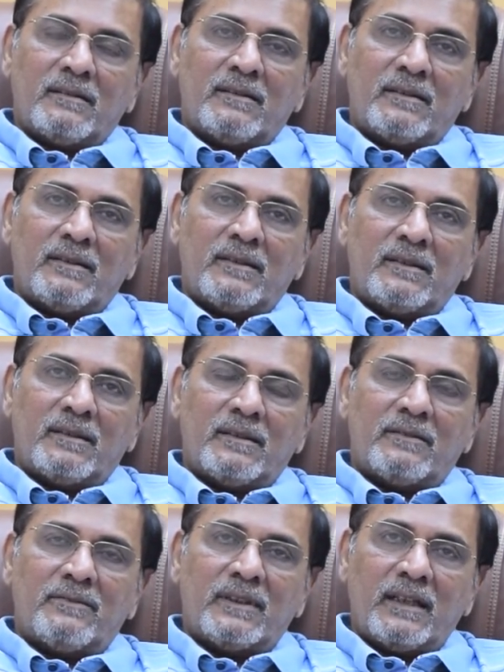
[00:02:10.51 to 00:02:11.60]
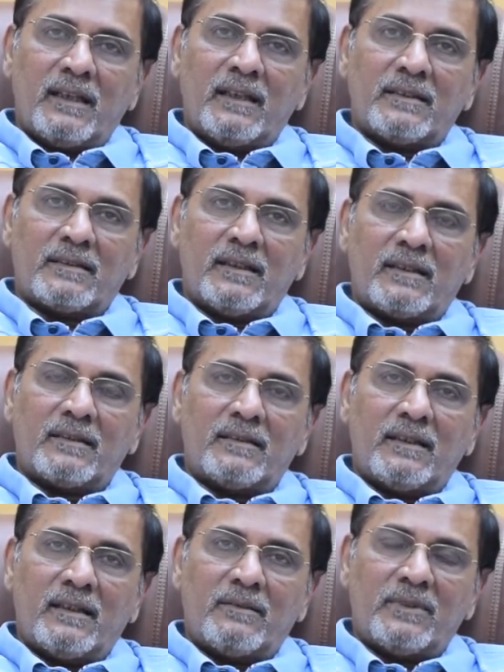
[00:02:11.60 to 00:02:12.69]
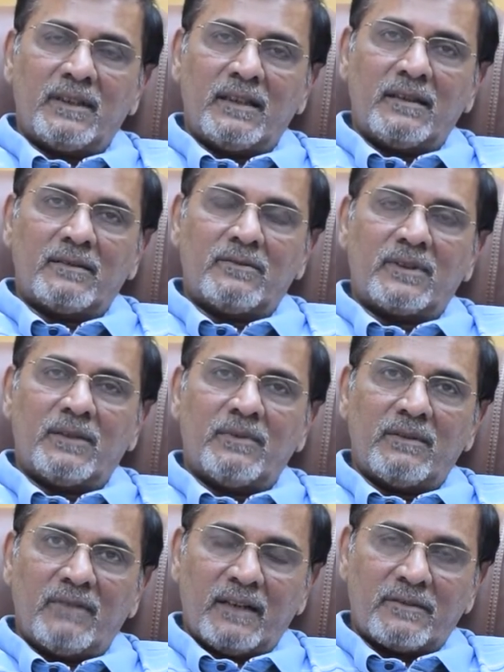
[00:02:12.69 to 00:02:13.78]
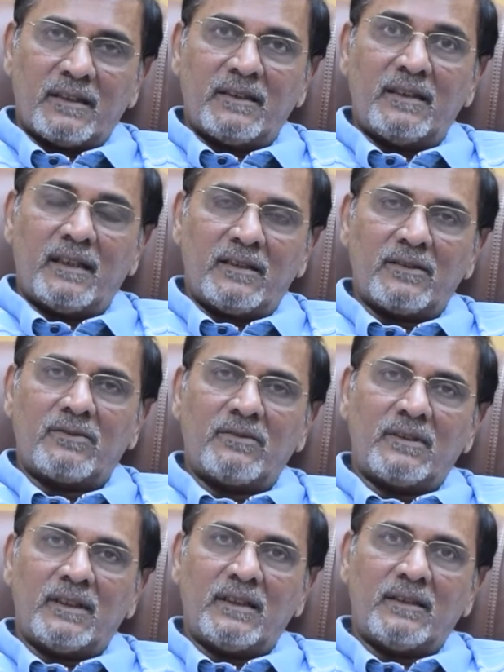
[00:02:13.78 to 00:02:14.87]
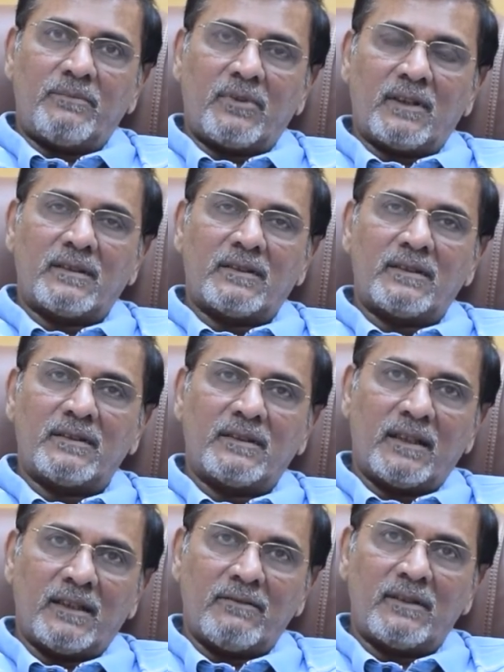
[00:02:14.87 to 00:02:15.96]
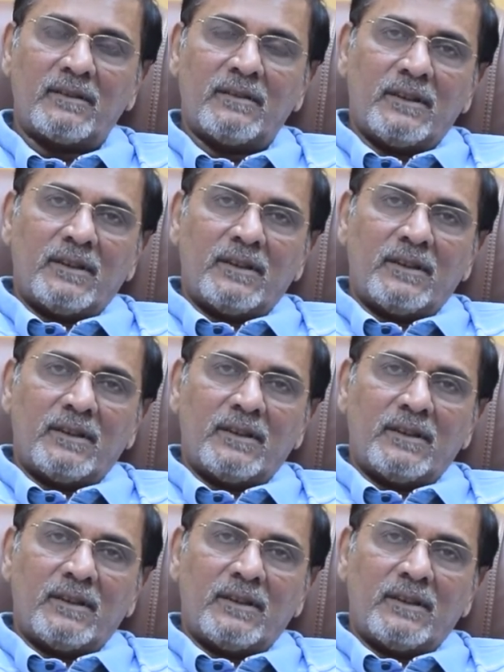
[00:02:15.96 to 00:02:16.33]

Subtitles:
we realized that they are bringing to table, after they understood the processes and our